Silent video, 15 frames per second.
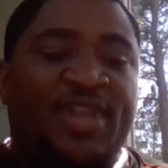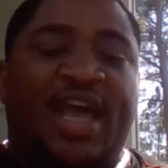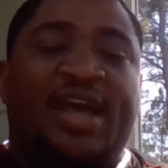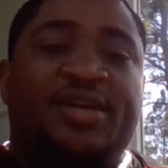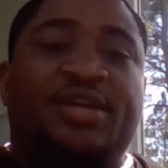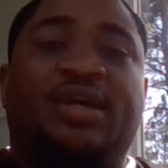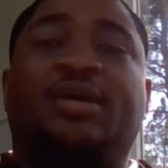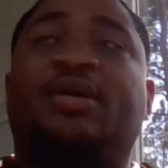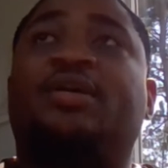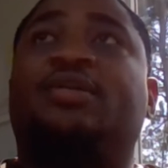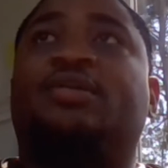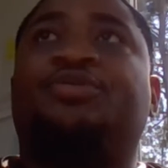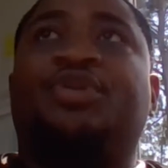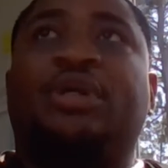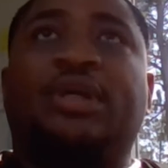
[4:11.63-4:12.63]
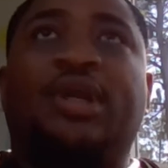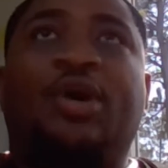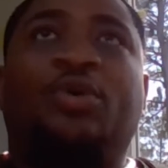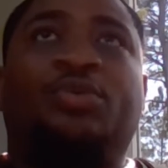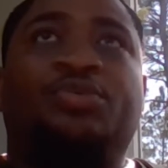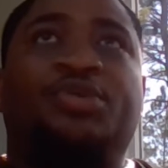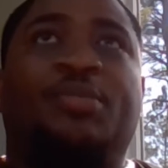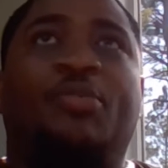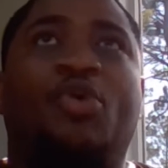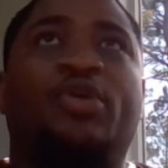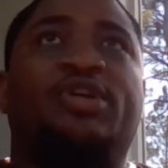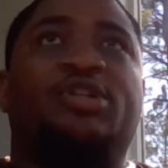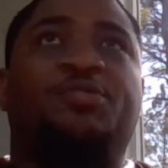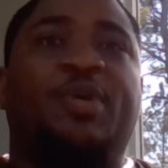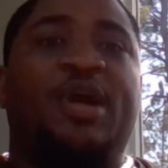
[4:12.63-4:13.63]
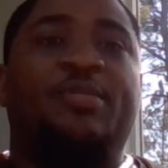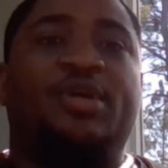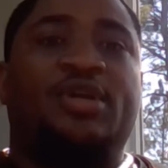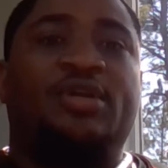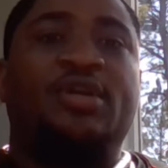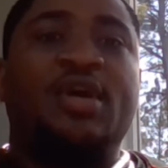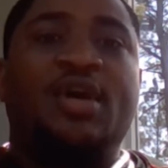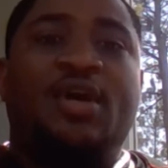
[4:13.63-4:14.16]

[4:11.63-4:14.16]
And the loan, the mortgage payment